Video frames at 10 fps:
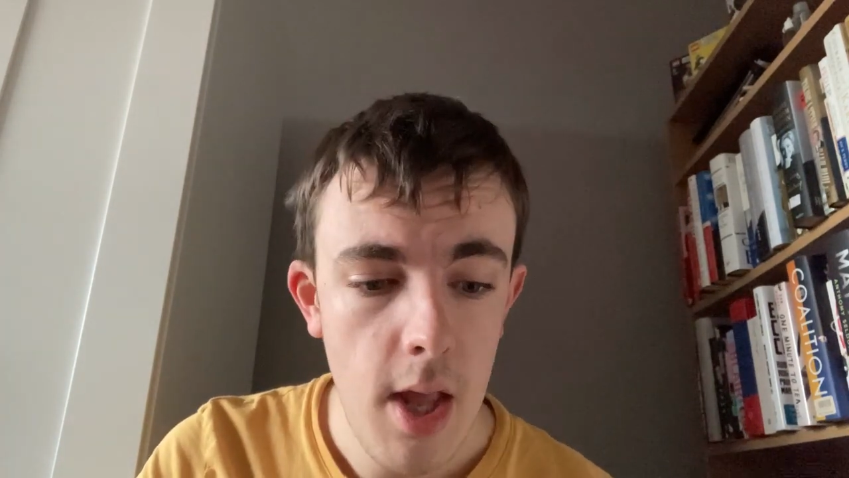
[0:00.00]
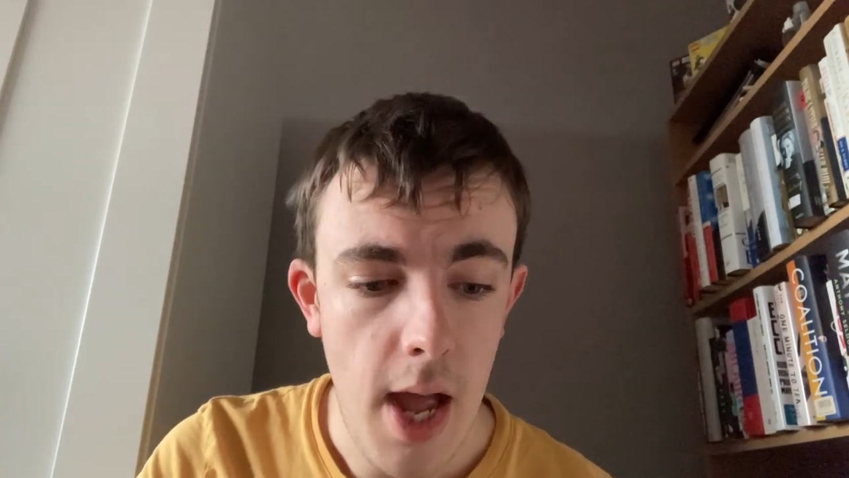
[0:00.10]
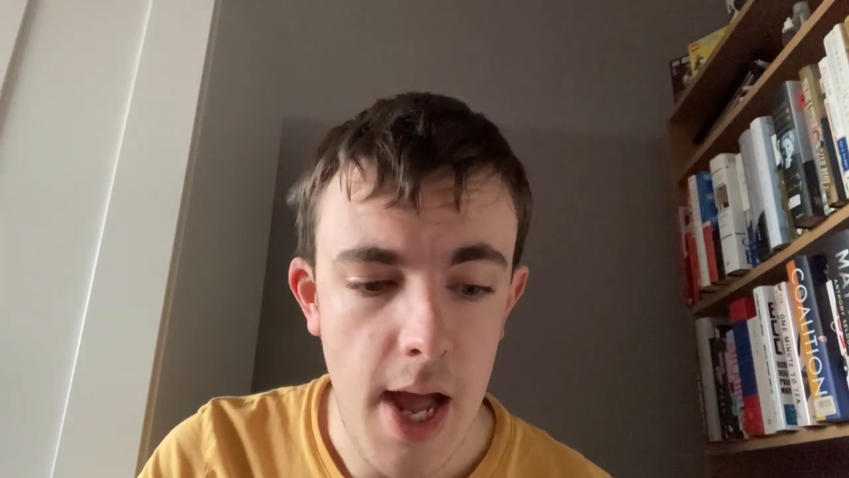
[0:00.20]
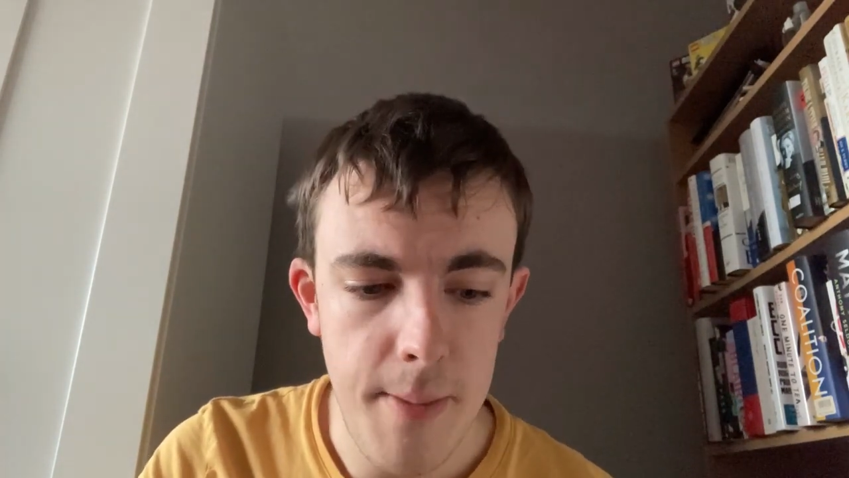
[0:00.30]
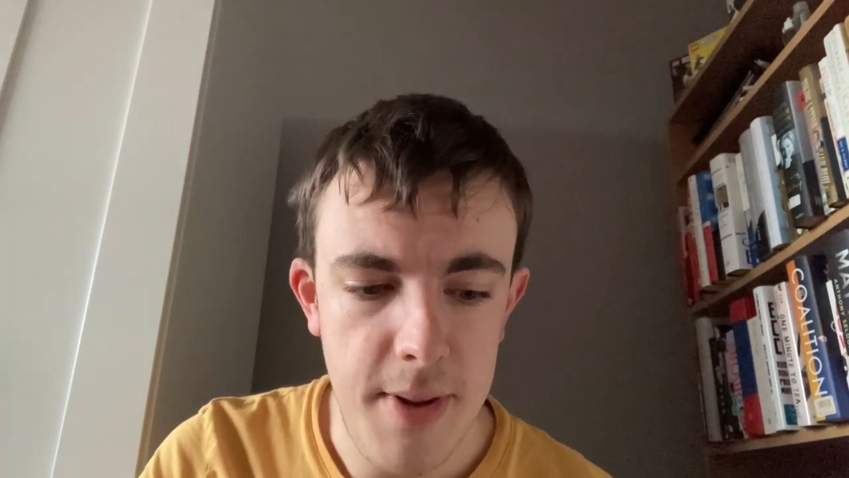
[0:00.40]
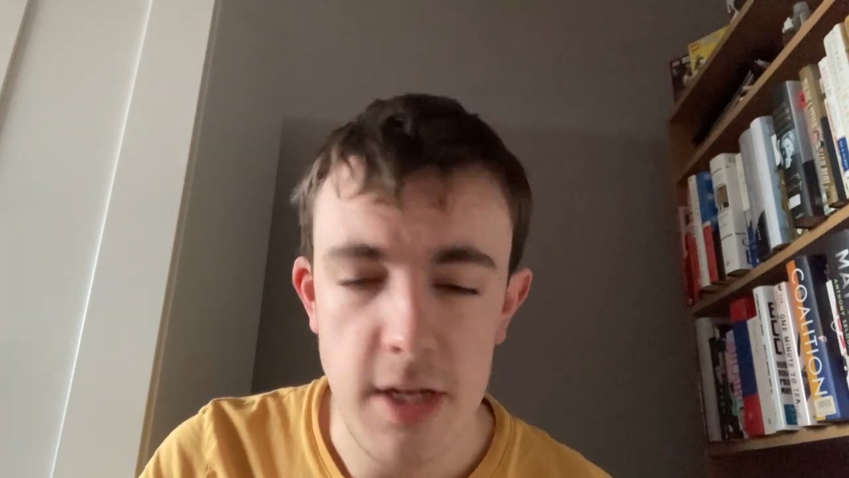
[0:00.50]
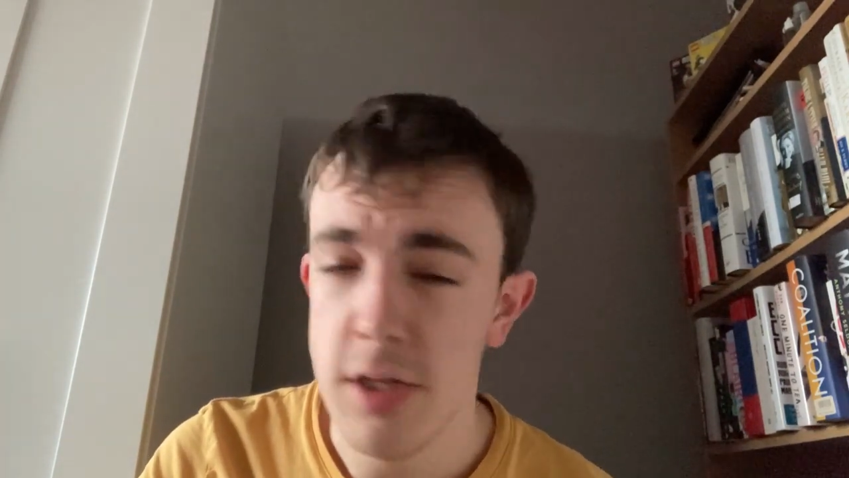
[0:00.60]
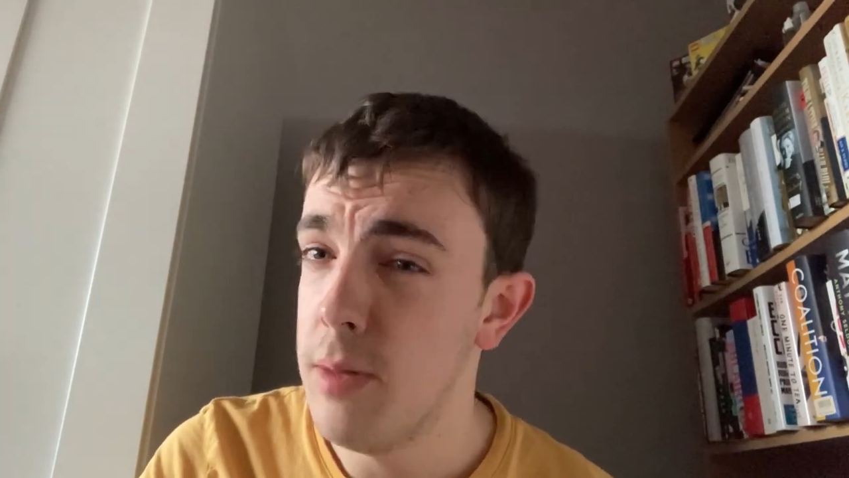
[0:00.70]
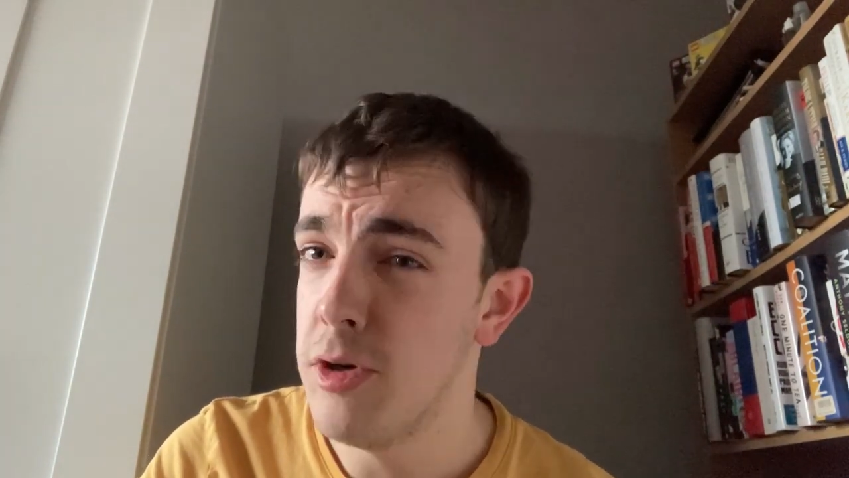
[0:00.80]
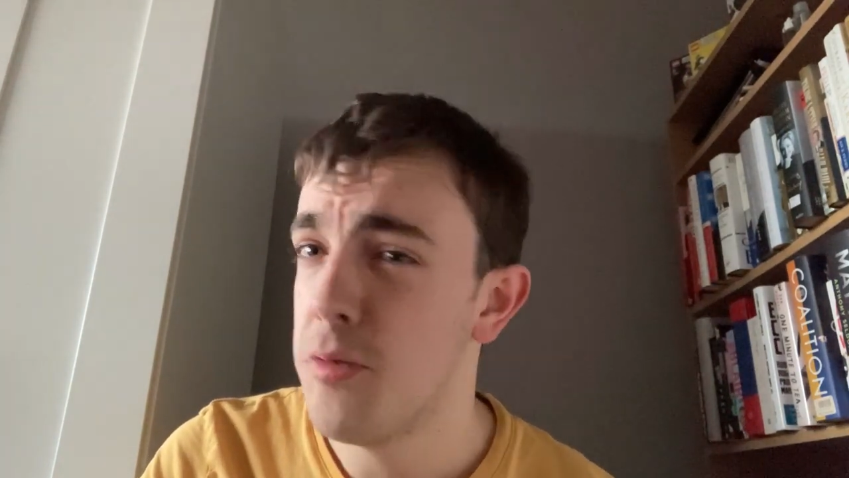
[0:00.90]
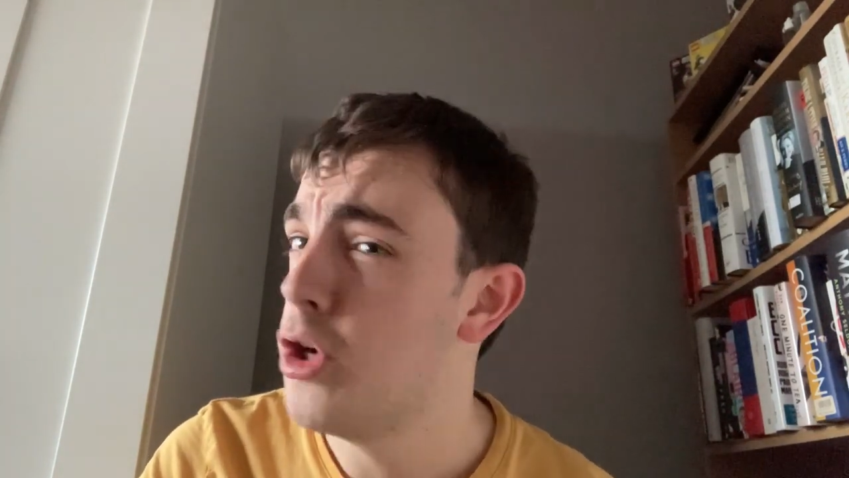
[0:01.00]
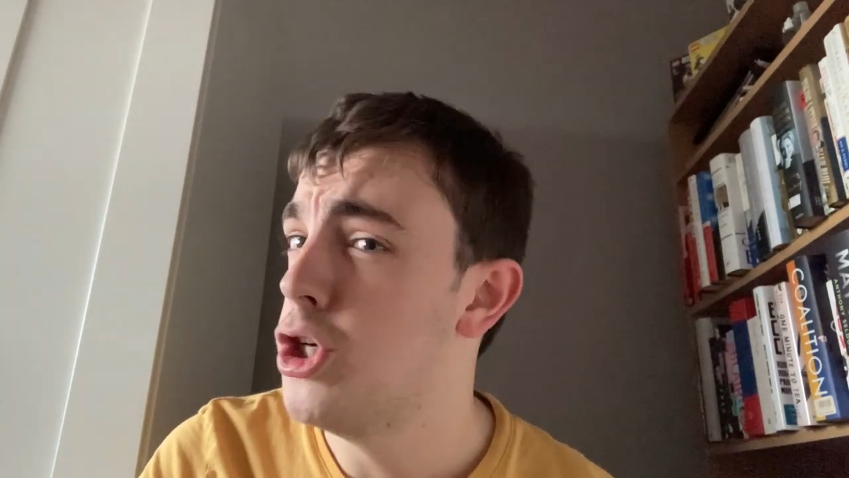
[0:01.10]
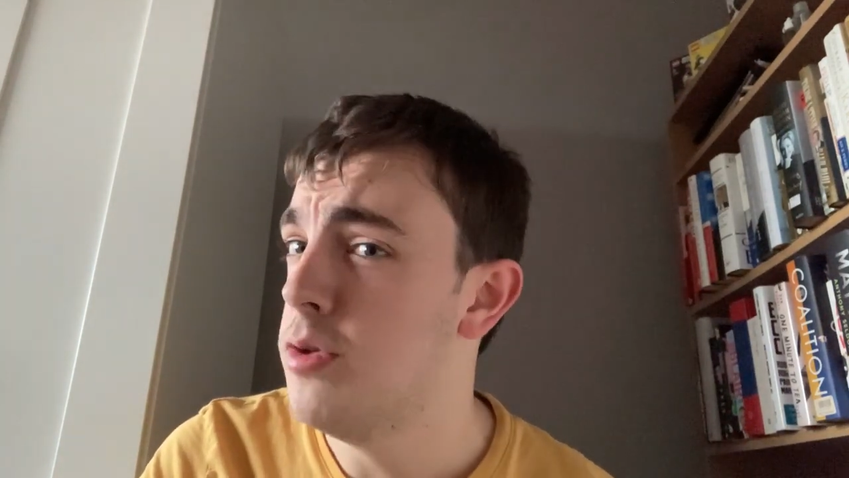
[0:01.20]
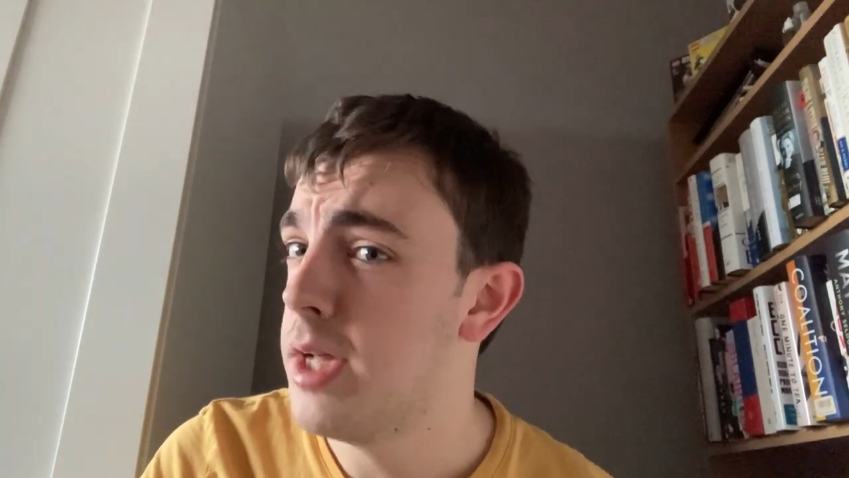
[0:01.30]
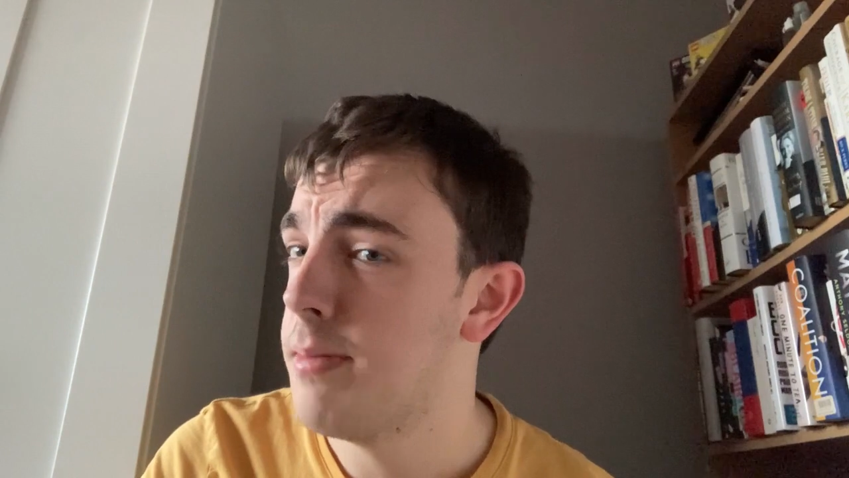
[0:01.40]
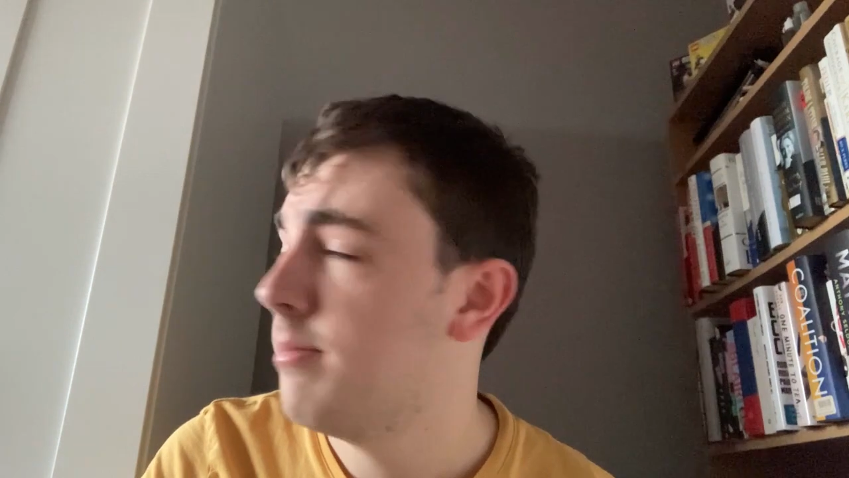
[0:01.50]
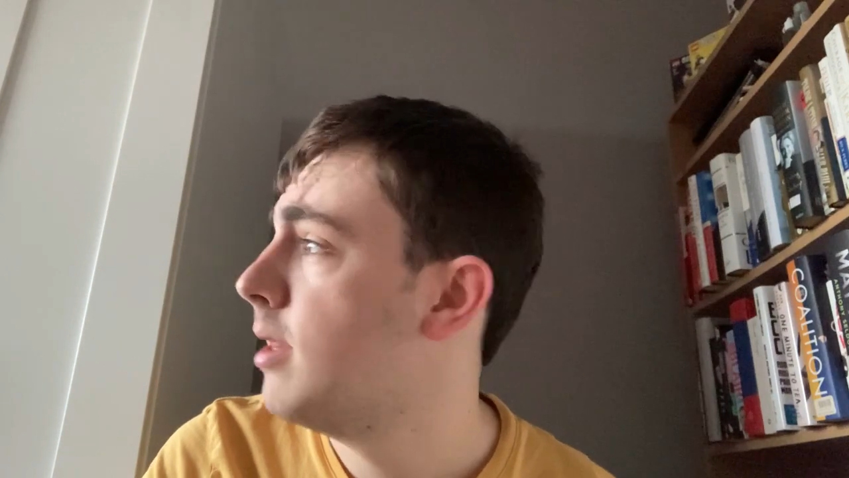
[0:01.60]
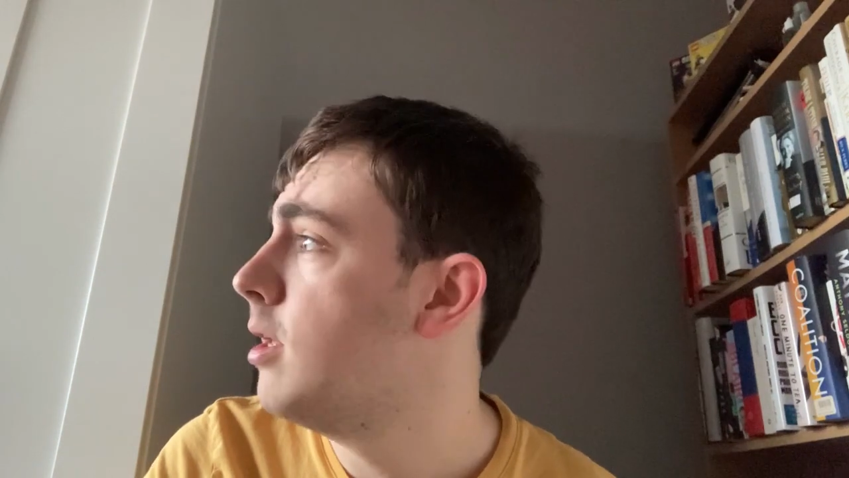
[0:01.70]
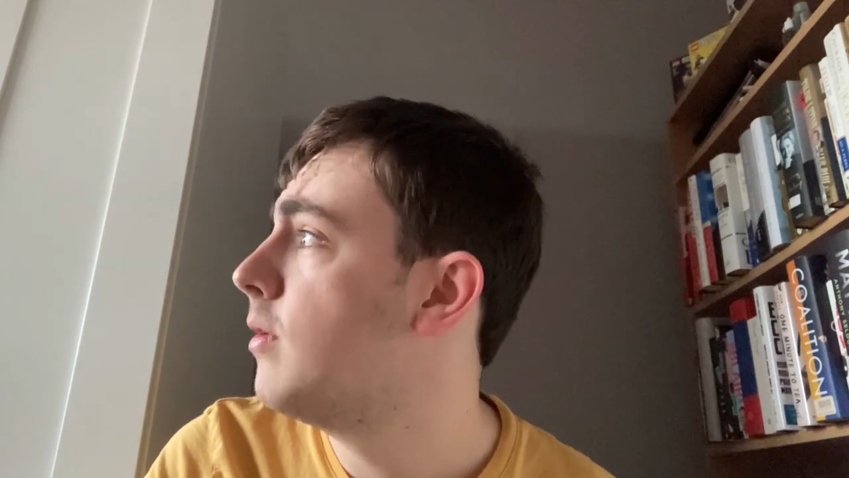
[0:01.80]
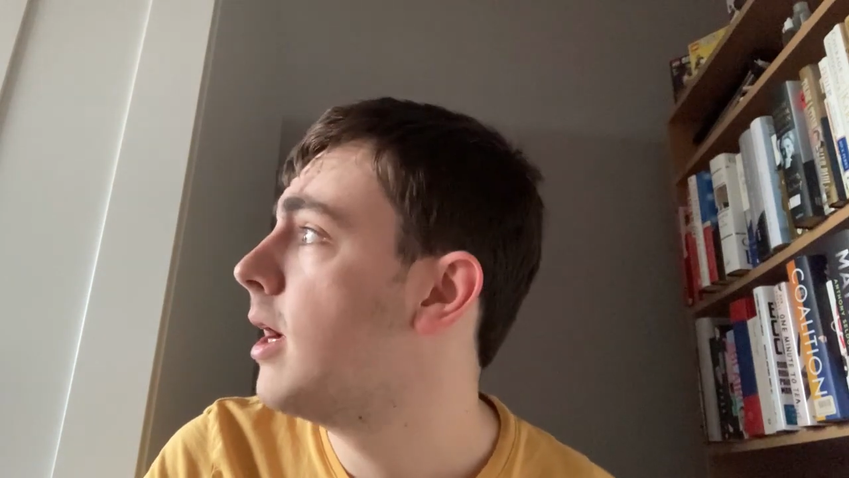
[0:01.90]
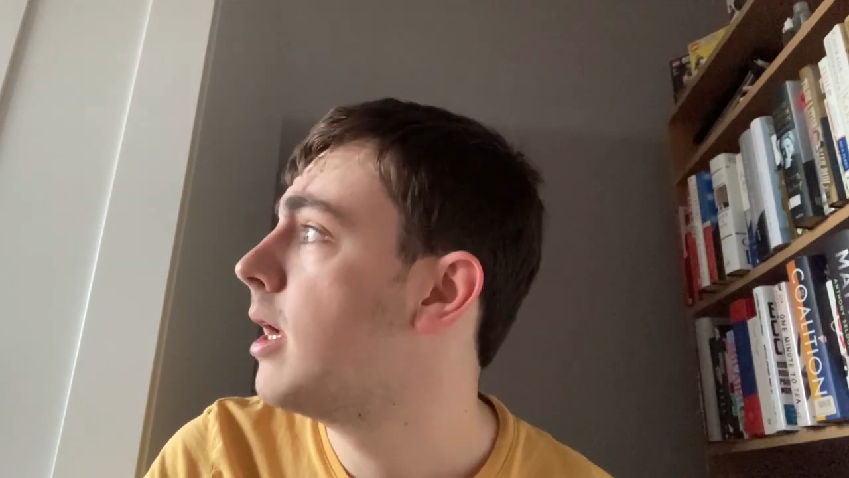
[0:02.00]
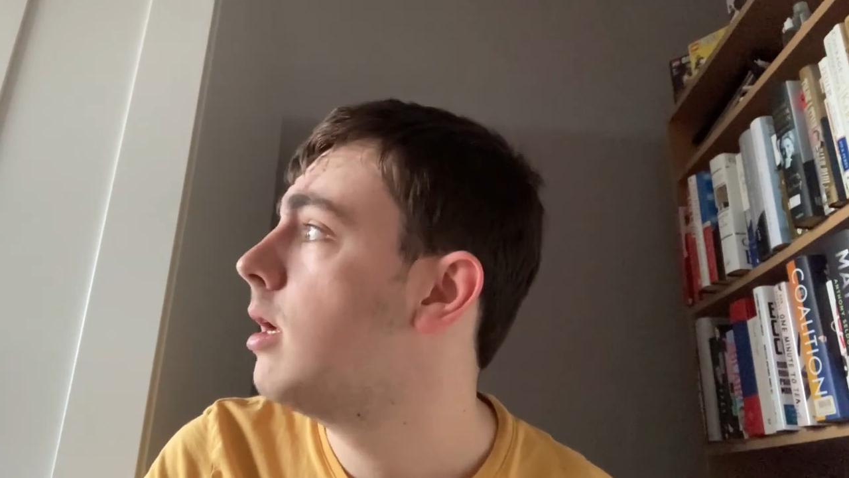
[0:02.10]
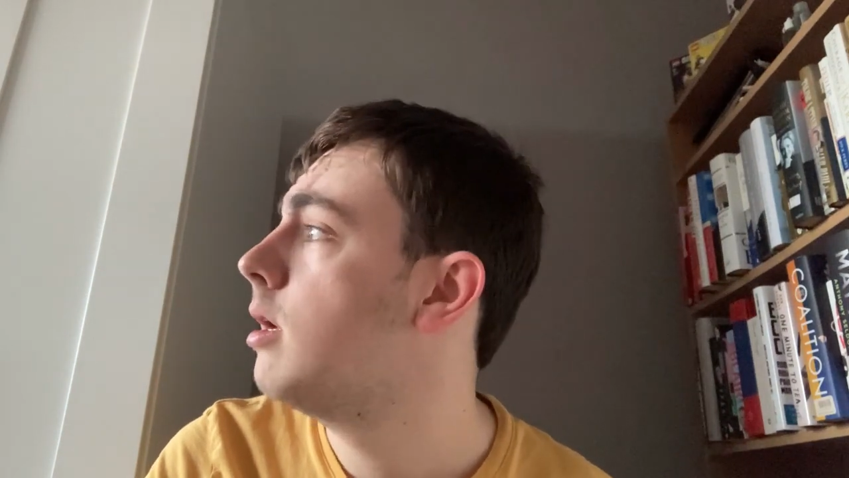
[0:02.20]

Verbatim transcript: and pins normally drop on a Tuesday in the UK.